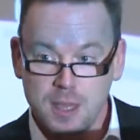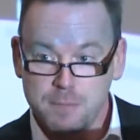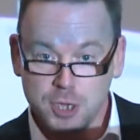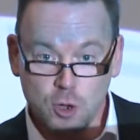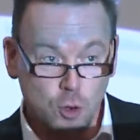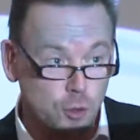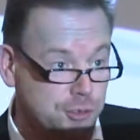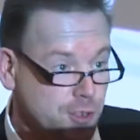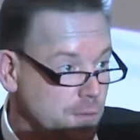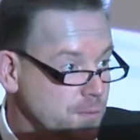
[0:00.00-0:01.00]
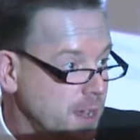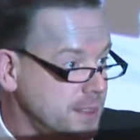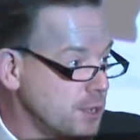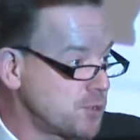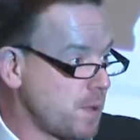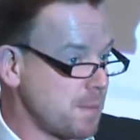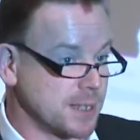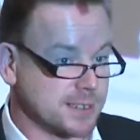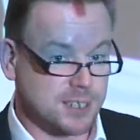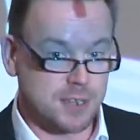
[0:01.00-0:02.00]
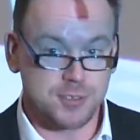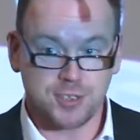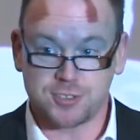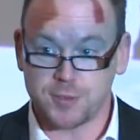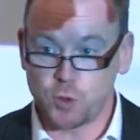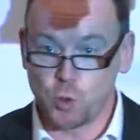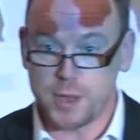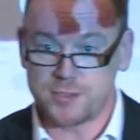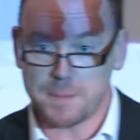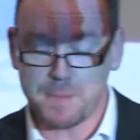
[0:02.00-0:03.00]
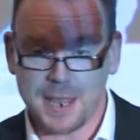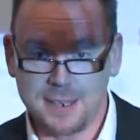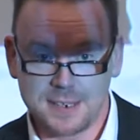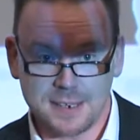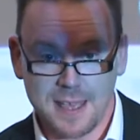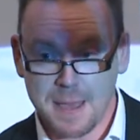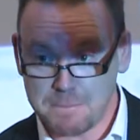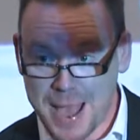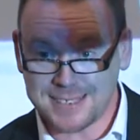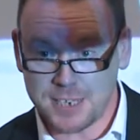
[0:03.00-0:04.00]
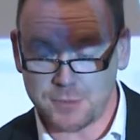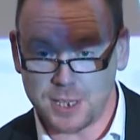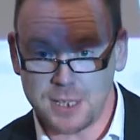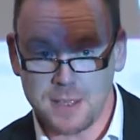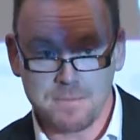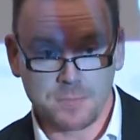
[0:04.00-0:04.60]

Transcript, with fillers: But you'll also find those public services have always depended massively